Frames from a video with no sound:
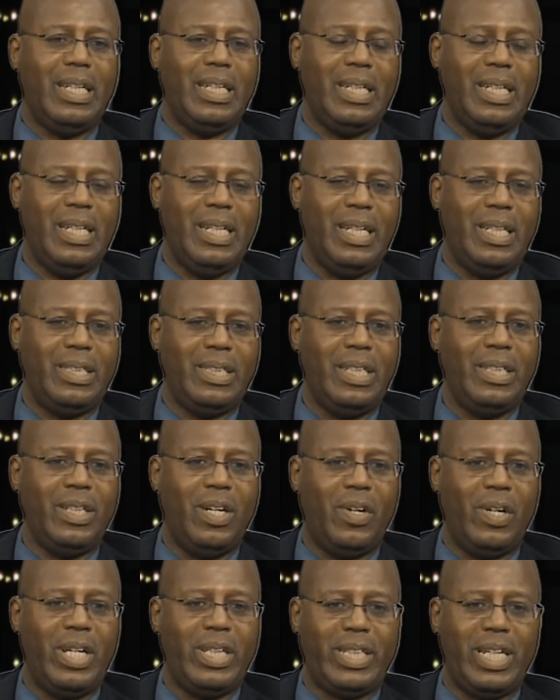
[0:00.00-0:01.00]
And
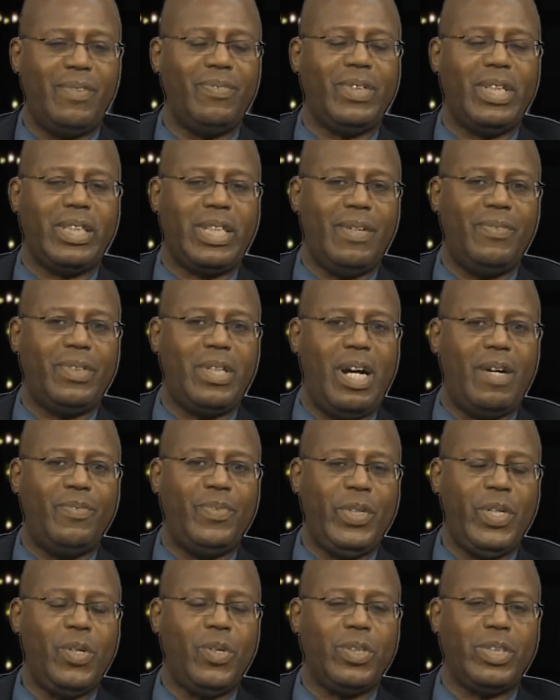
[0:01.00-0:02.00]
and giving our
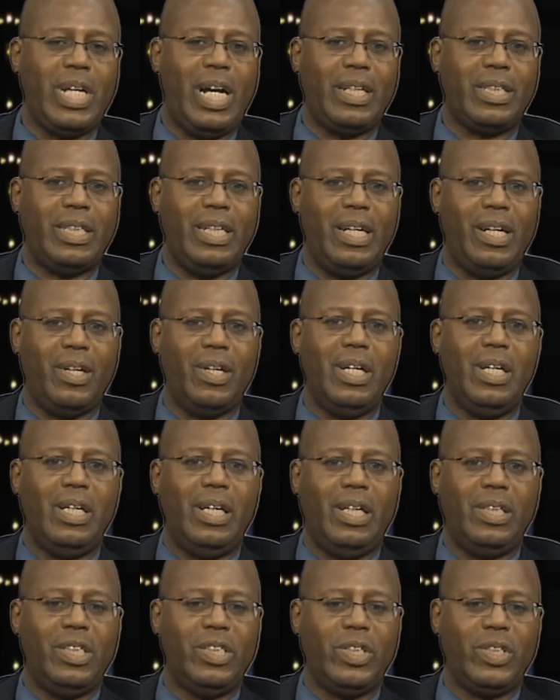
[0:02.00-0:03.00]
viewers out there
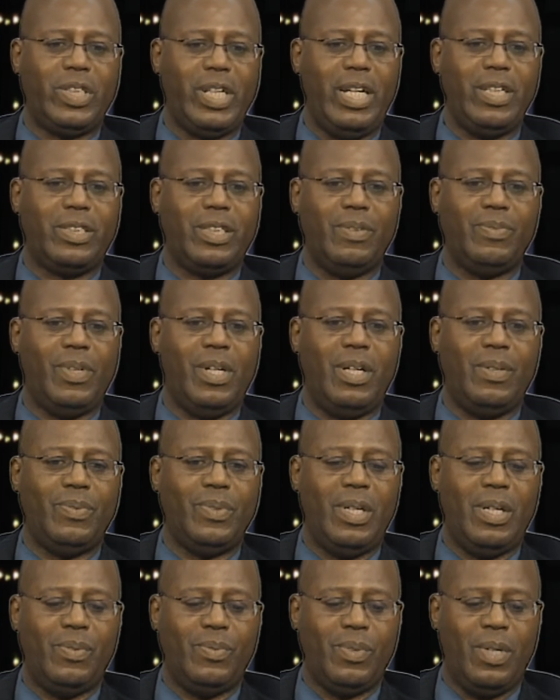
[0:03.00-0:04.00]
a little taste of
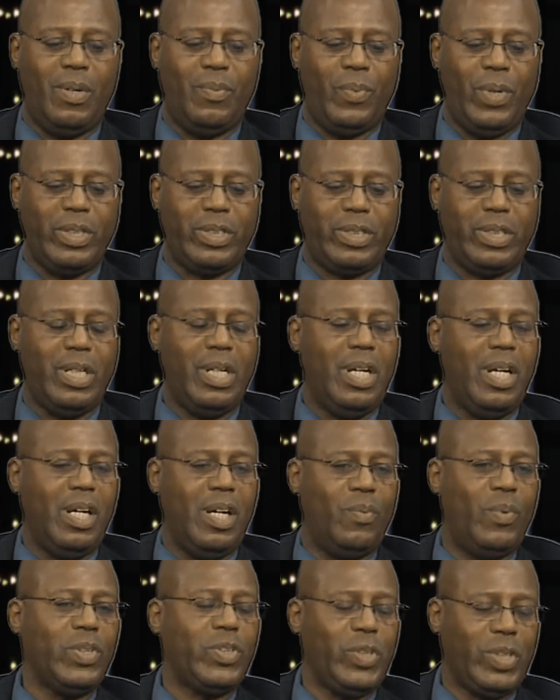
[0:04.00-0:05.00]

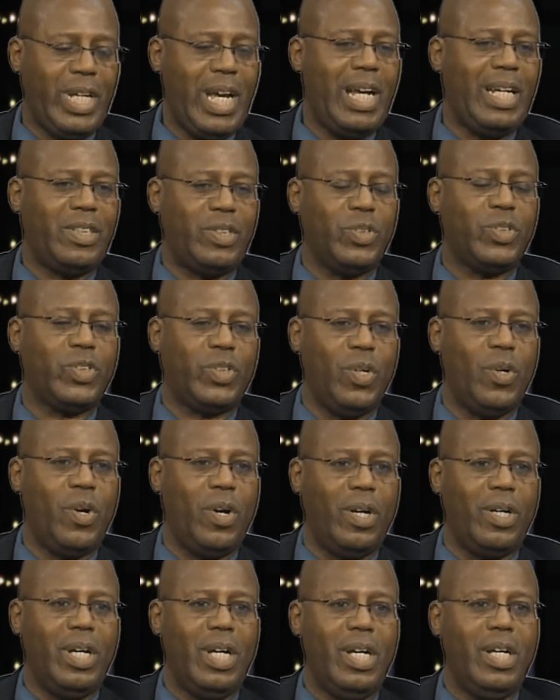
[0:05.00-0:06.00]
what you got at your
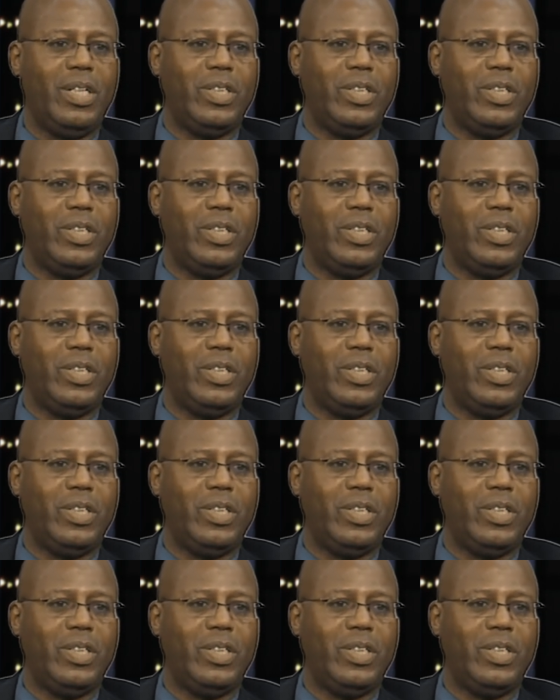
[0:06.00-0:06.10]
store.